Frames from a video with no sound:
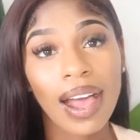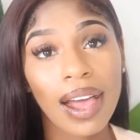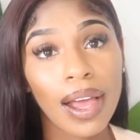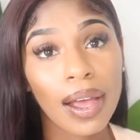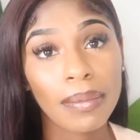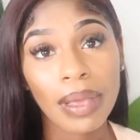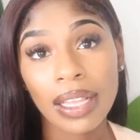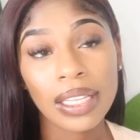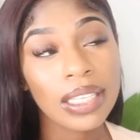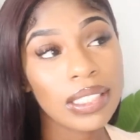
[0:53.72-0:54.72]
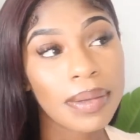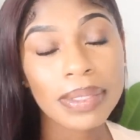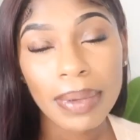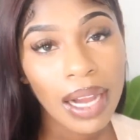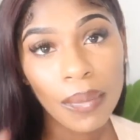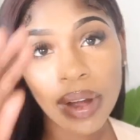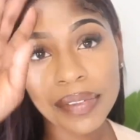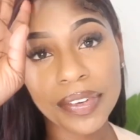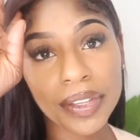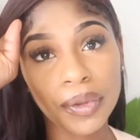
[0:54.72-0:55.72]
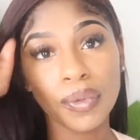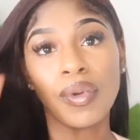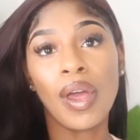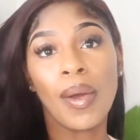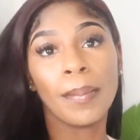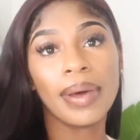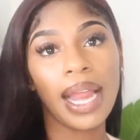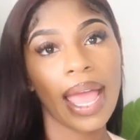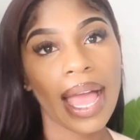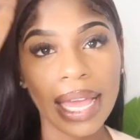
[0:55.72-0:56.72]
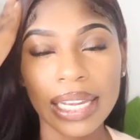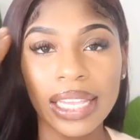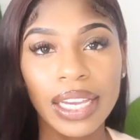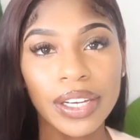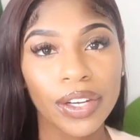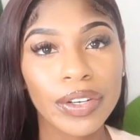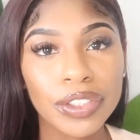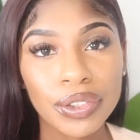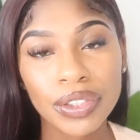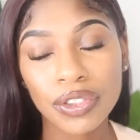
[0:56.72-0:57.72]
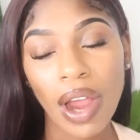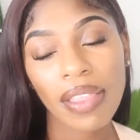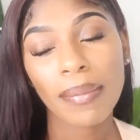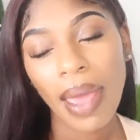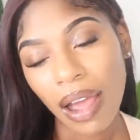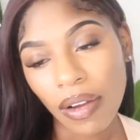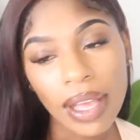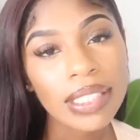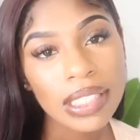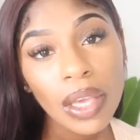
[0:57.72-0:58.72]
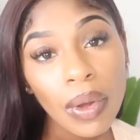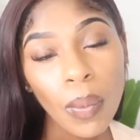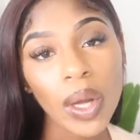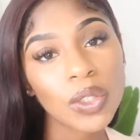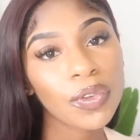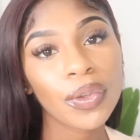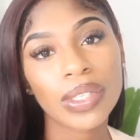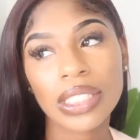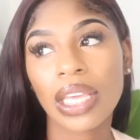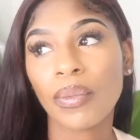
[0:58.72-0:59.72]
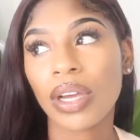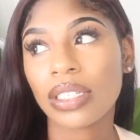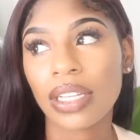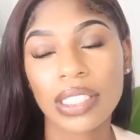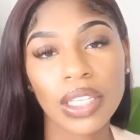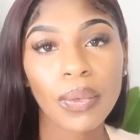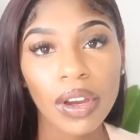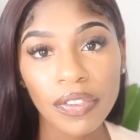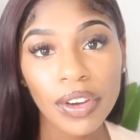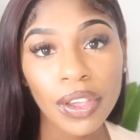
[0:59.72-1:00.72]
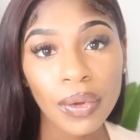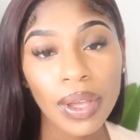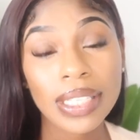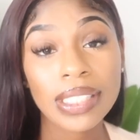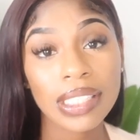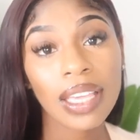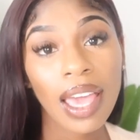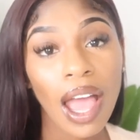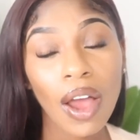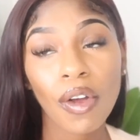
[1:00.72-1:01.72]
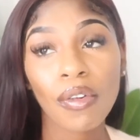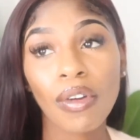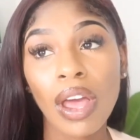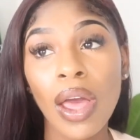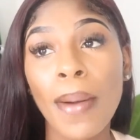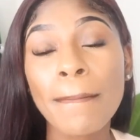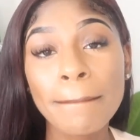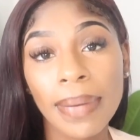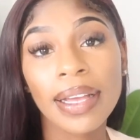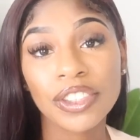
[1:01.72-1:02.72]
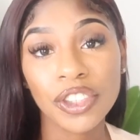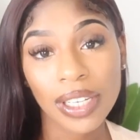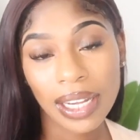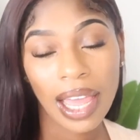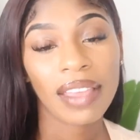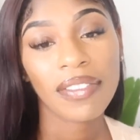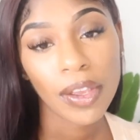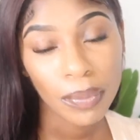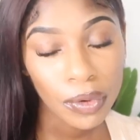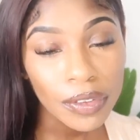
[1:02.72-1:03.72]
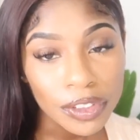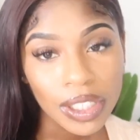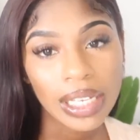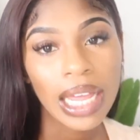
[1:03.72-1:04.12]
And these steps may not work for you, but I highly encourage you to try them out and see what works for you and see what doesn't work for you and see how much your life improves, your